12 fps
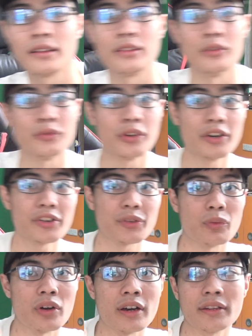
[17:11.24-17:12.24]
the first
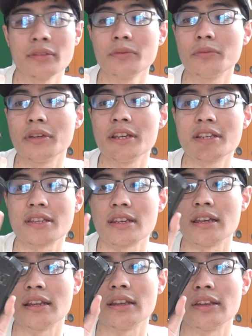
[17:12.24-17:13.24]
one, which
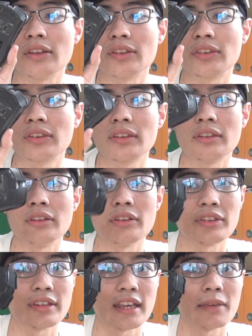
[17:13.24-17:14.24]
it is
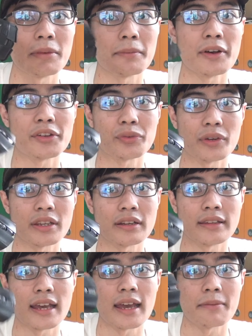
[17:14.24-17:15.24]
this gaming mouse right here
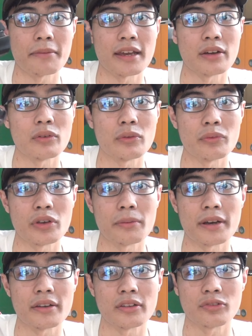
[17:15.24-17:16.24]
that I made a review
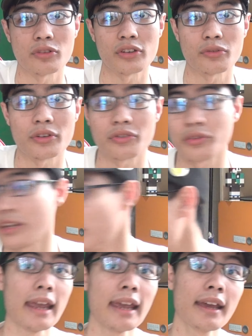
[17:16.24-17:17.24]
about in 2023.
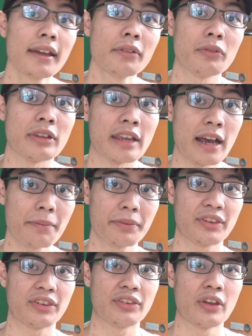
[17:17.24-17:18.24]
And yep,
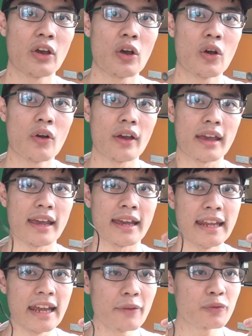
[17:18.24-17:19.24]
so,
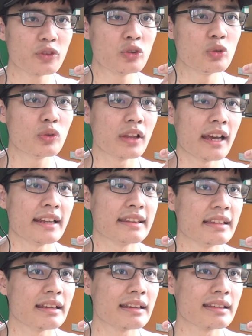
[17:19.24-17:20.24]
and if you like
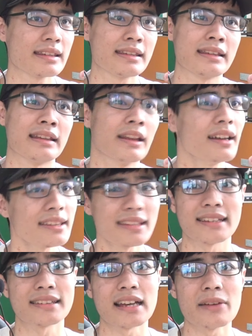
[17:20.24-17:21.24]
this
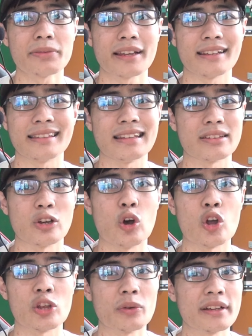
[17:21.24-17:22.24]
nonsense stuff like this,
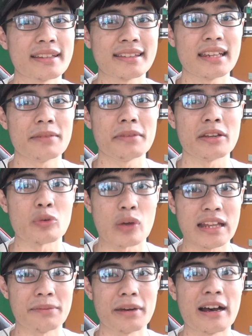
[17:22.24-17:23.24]
or you want to see me
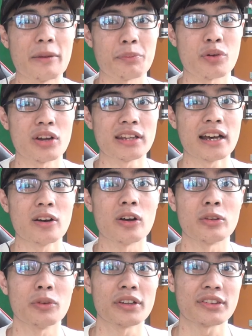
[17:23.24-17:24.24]
rant about a product, or
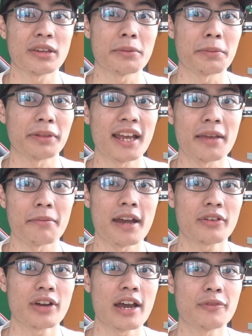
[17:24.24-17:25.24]
you want to see me playing
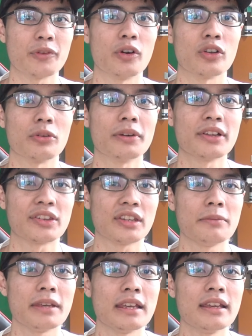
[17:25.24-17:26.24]
Minecraft, or you want to
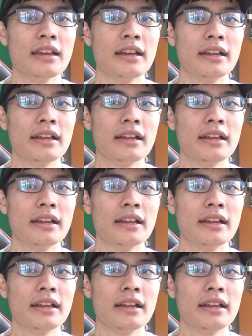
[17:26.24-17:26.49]
see me